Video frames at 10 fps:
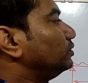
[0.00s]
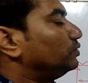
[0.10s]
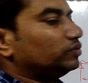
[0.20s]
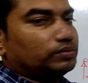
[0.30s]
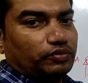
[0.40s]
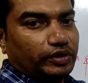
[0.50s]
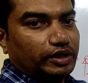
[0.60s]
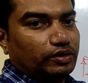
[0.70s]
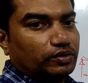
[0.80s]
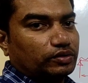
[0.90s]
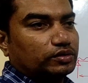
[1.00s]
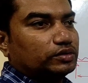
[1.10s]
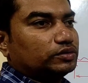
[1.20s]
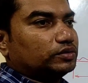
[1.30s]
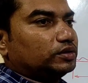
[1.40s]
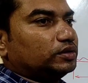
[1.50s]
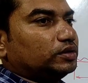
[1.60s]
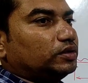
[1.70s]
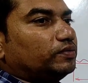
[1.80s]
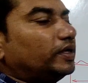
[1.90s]
to point load. So this is
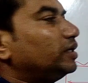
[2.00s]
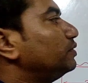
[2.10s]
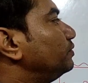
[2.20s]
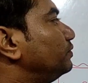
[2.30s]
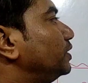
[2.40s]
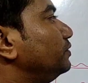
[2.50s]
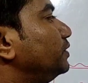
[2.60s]
required when